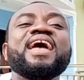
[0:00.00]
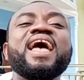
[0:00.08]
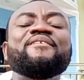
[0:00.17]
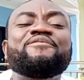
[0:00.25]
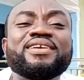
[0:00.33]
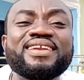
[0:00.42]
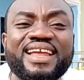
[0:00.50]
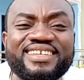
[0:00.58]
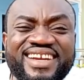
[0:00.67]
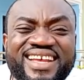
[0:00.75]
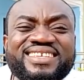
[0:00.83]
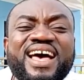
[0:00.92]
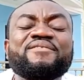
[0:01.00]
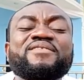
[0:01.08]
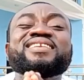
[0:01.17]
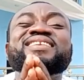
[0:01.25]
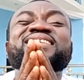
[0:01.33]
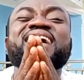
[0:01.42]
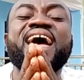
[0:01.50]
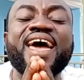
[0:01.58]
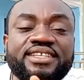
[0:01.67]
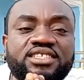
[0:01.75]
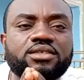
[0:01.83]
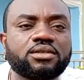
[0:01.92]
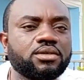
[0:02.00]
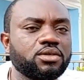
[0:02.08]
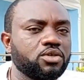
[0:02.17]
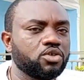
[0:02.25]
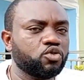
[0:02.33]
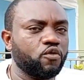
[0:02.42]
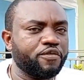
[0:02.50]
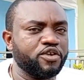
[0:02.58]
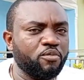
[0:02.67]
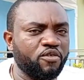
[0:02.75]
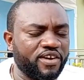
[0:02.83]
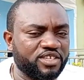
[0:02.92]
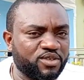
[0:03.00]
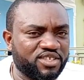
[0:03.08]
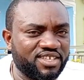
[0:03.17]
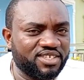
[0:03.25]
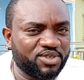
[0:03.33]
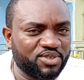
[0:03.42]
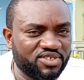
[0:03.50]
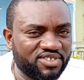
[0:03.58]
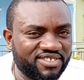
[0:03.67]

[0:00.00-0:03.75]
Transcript: Every Nigerians have a right to freedom of association.